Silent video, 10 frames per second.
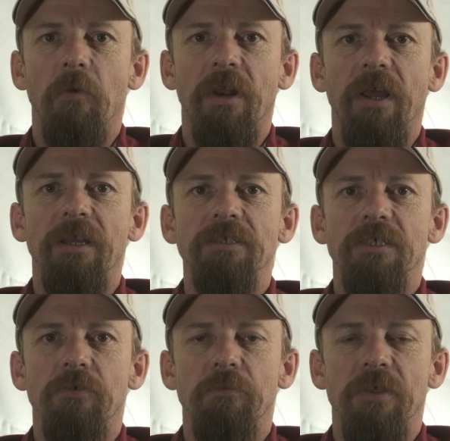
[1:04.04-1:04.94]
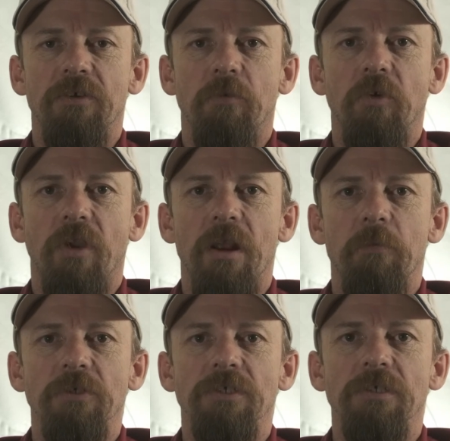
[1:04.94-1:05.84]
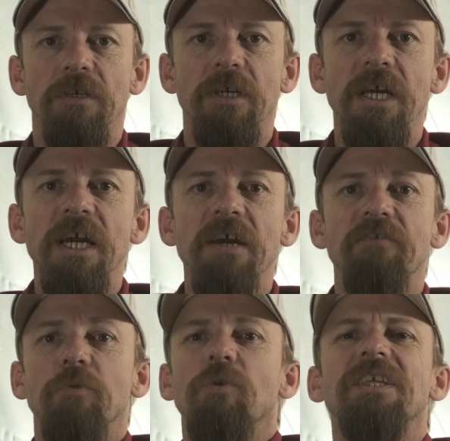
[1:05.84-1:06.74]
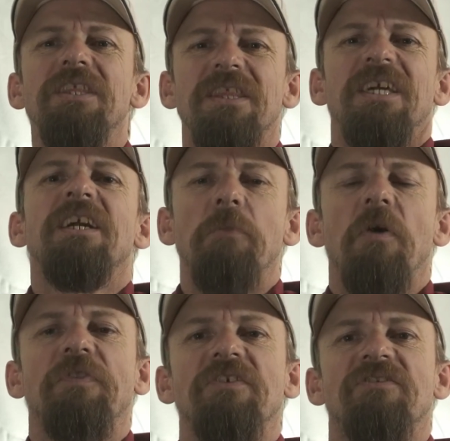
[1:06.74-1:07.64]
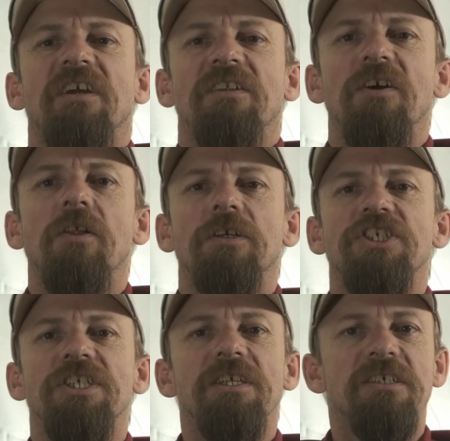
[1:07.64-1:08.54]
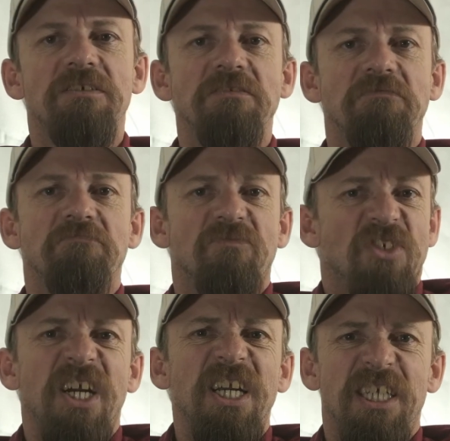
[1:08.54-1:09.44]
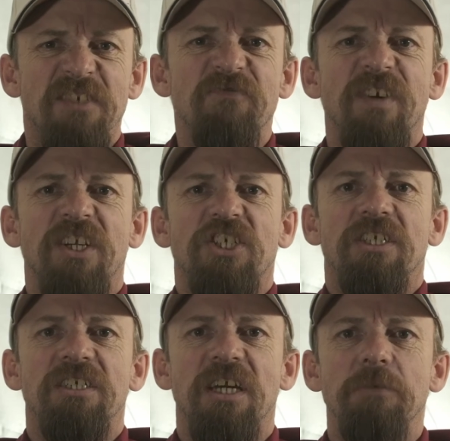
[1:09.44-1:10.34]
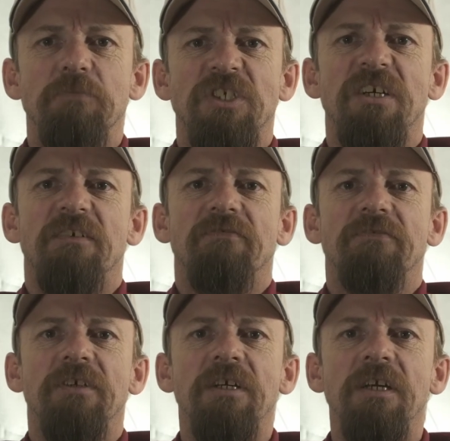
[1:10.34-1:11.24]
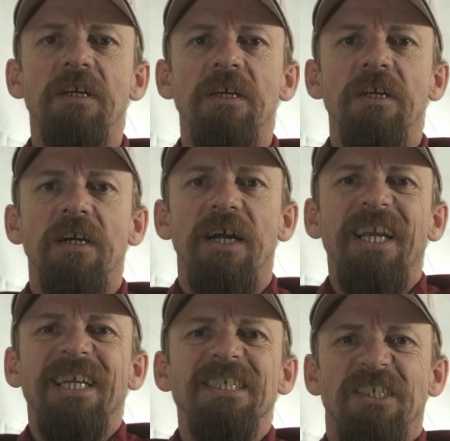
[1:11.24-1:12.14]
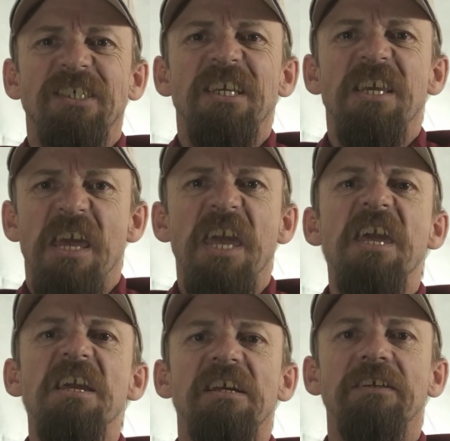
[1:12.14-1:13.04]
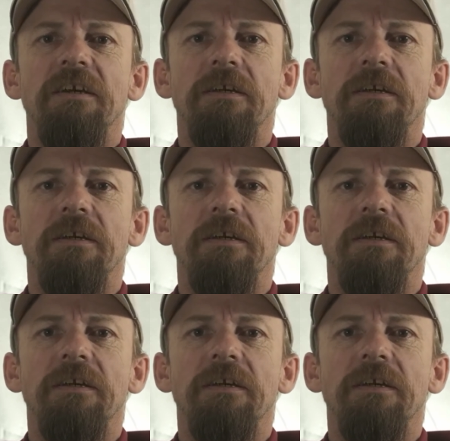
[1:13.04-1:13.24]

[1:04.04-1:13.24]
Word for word: what I can see with my thermal cameras. If you really think about this technology, it's science fiction type stuff. I can see heat,